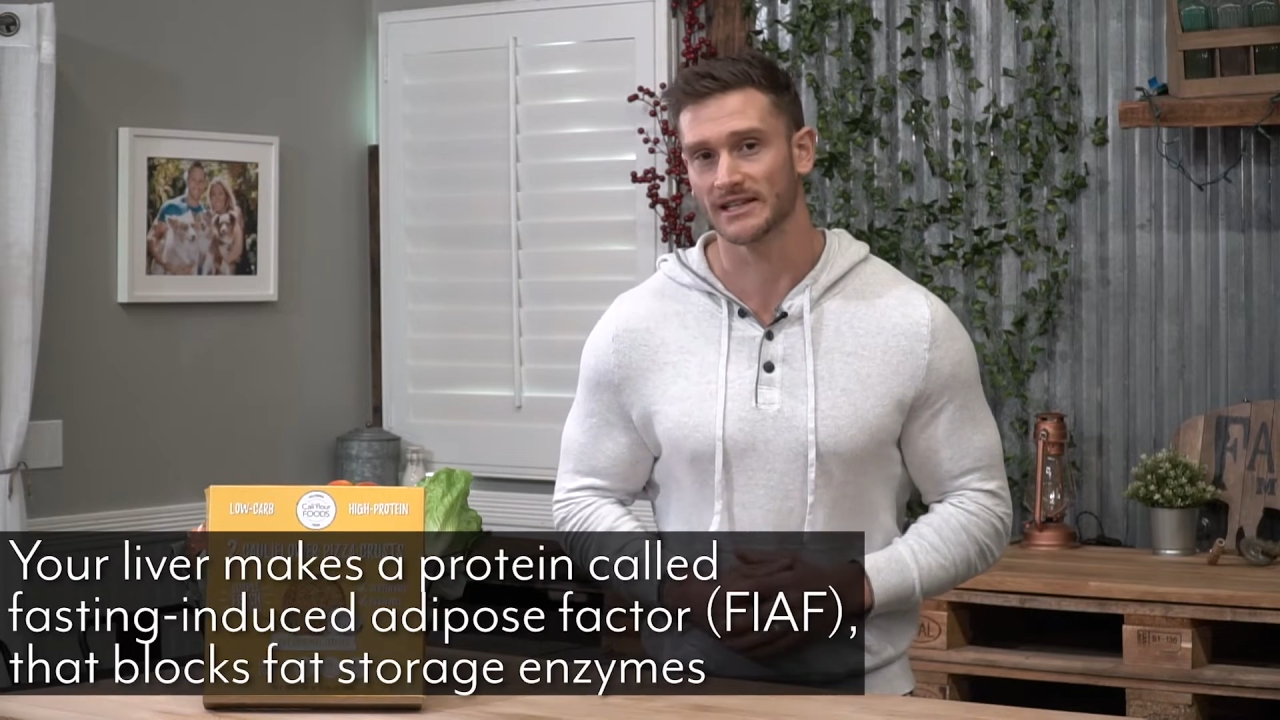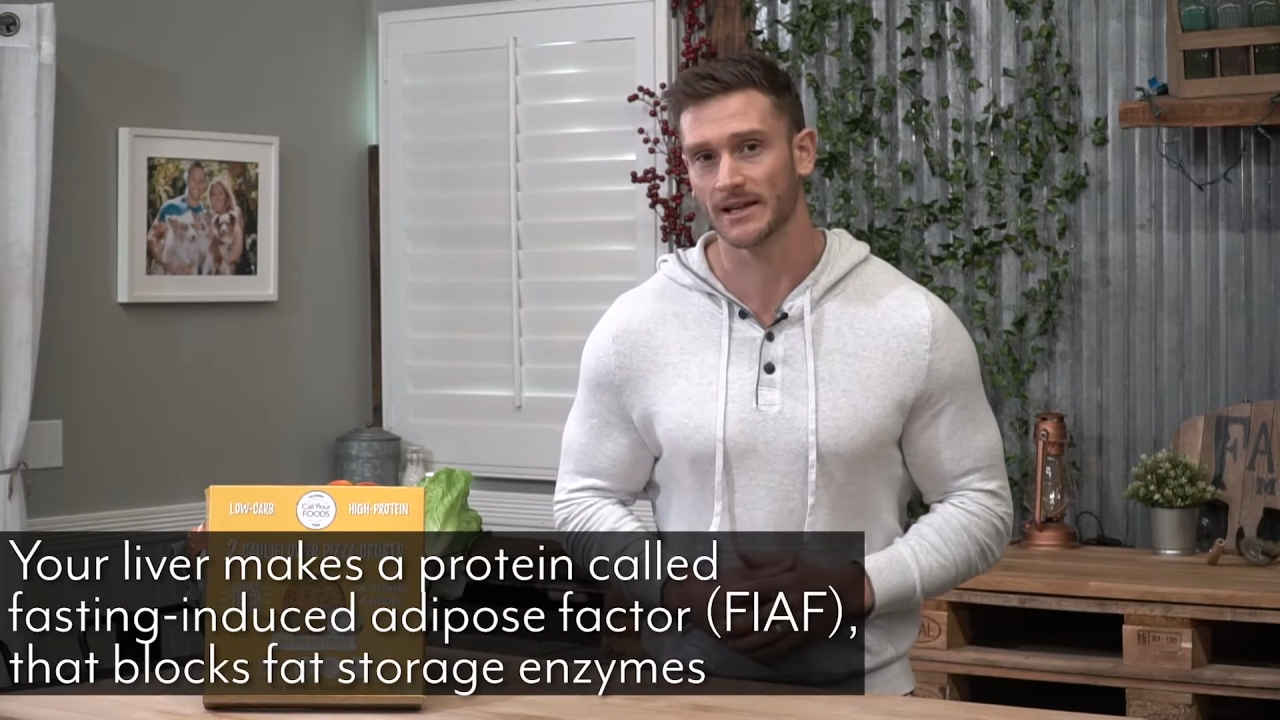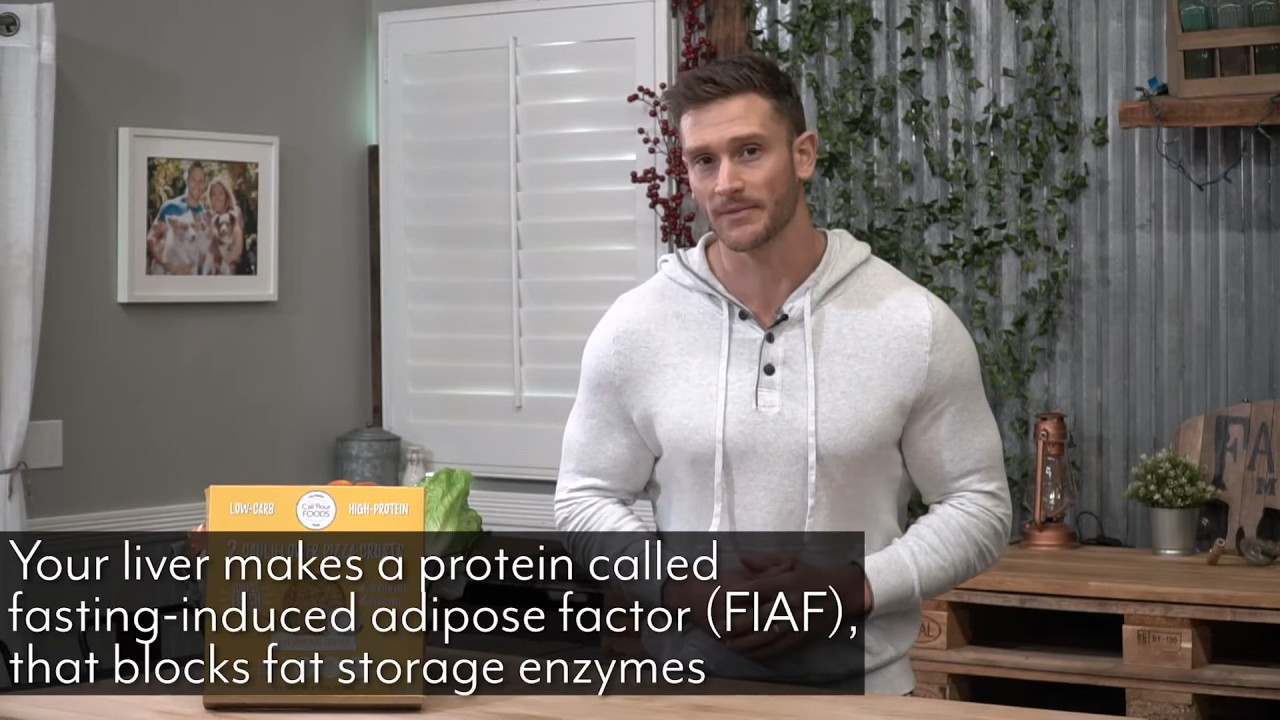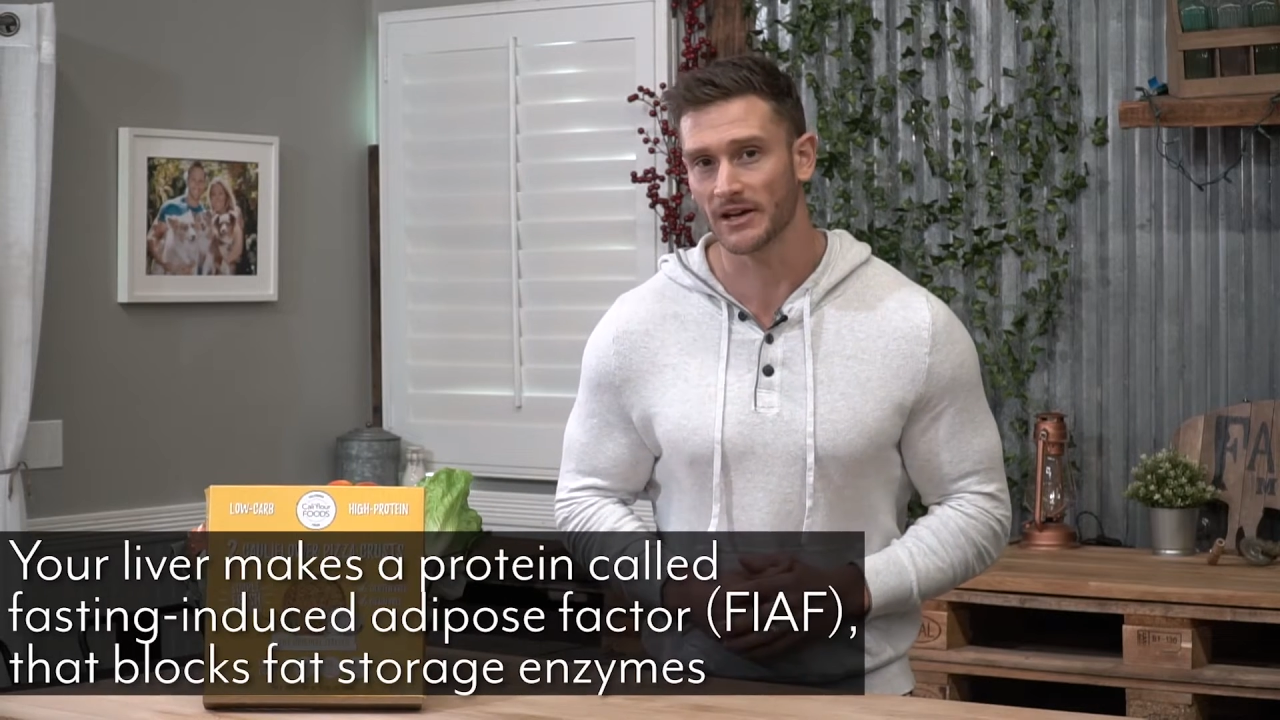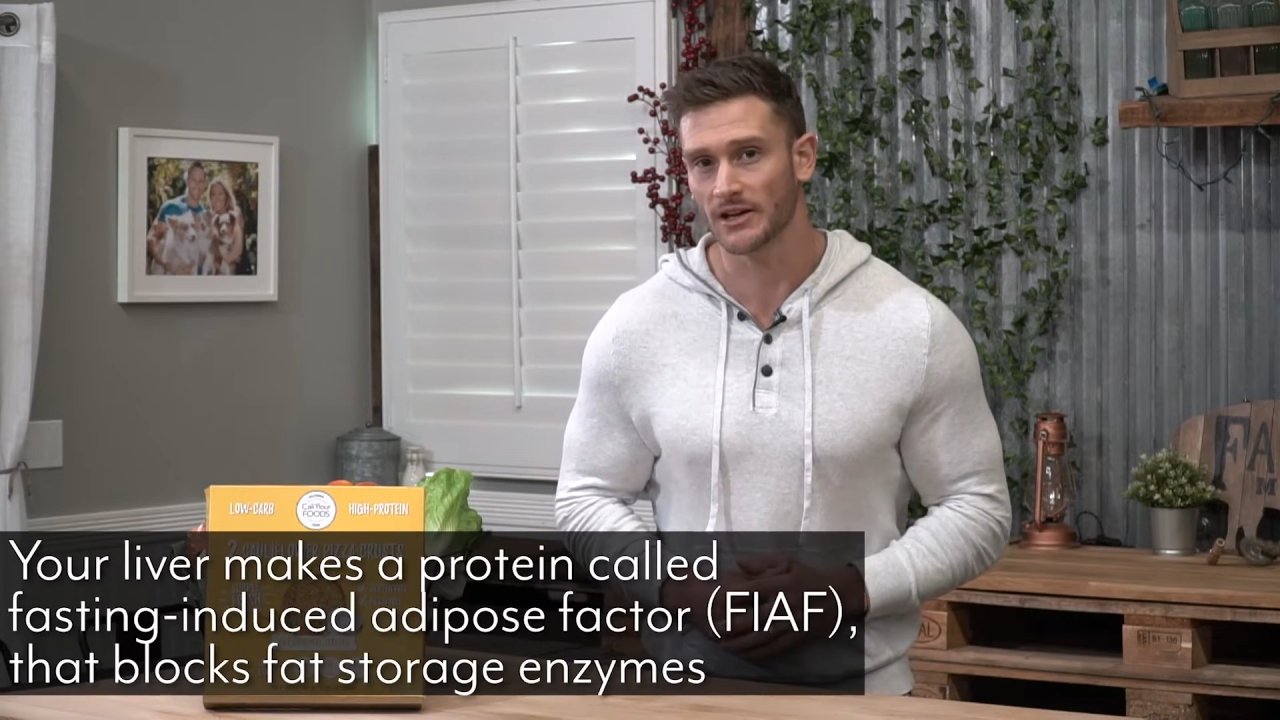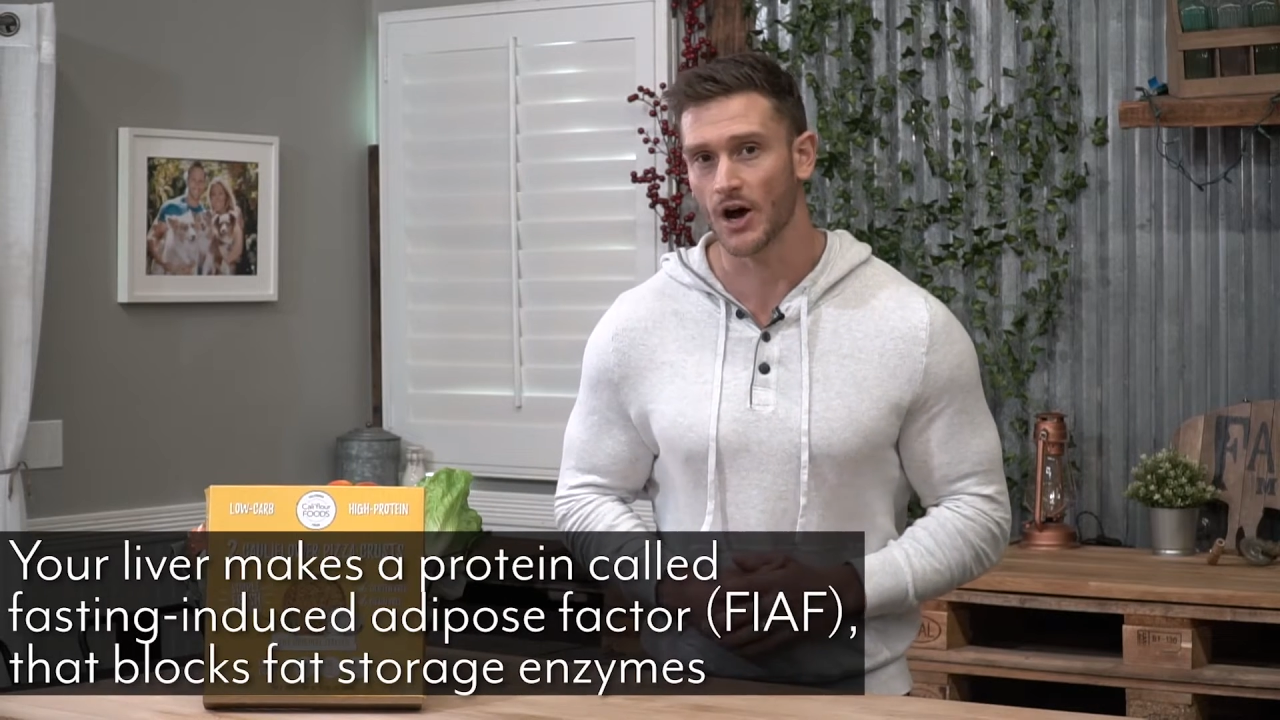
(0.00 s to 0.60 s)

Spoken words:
something